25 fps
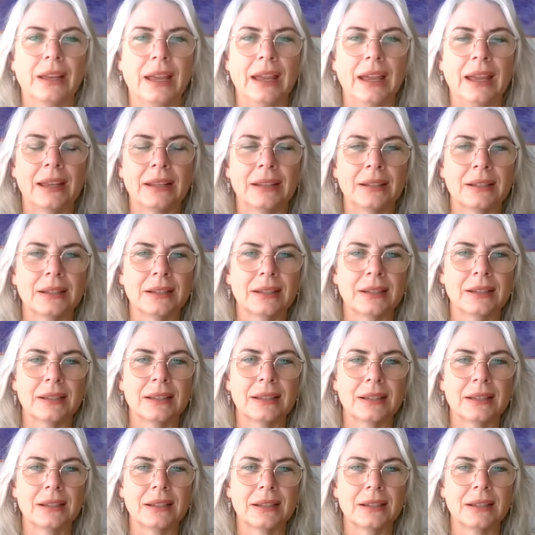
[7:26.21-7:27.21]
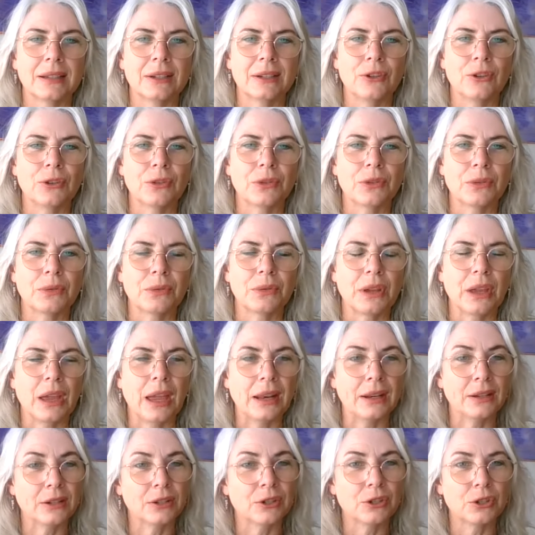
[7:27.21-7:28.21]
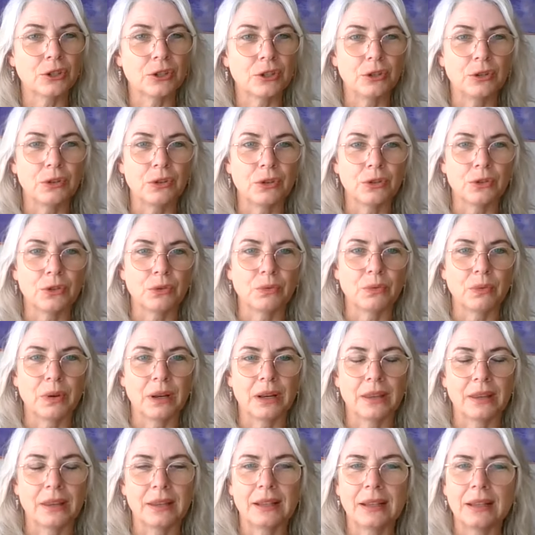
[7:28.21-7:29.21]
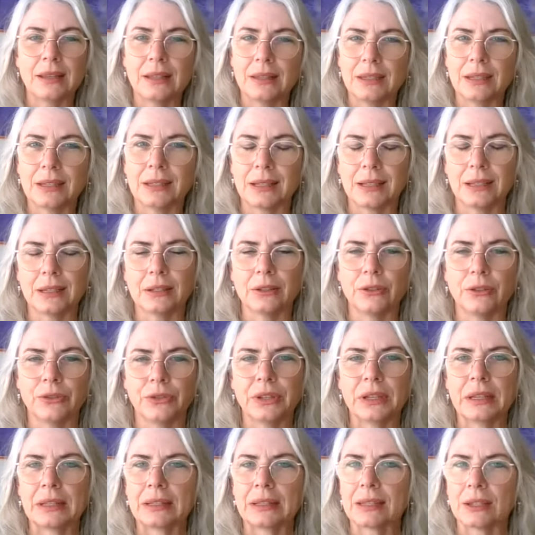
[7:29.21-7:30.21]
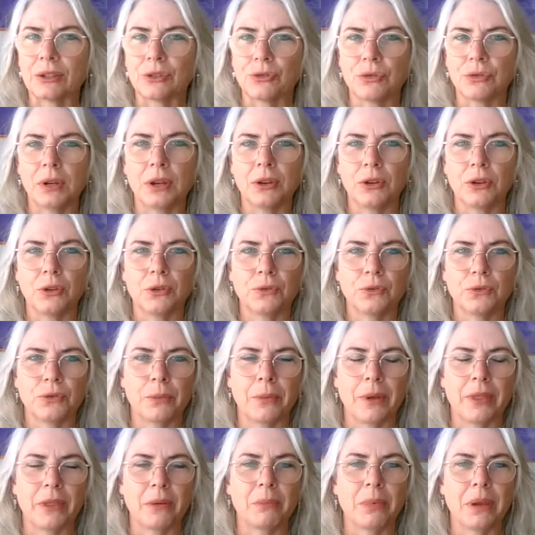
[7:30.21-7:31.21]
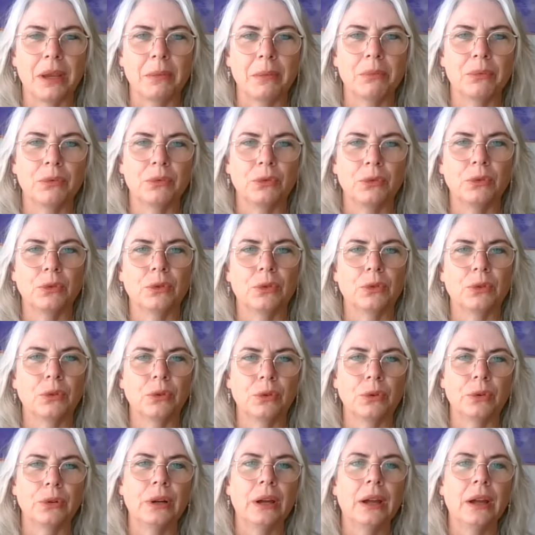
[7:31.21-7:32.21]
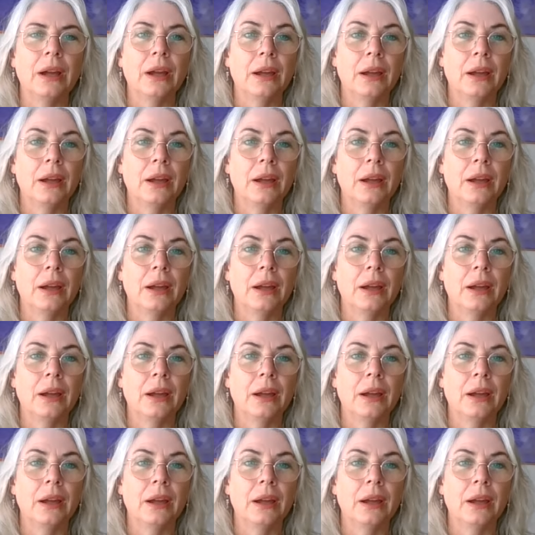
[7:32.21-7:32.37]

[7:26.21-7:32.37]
and you can do it when just little things that trigger you from other people, or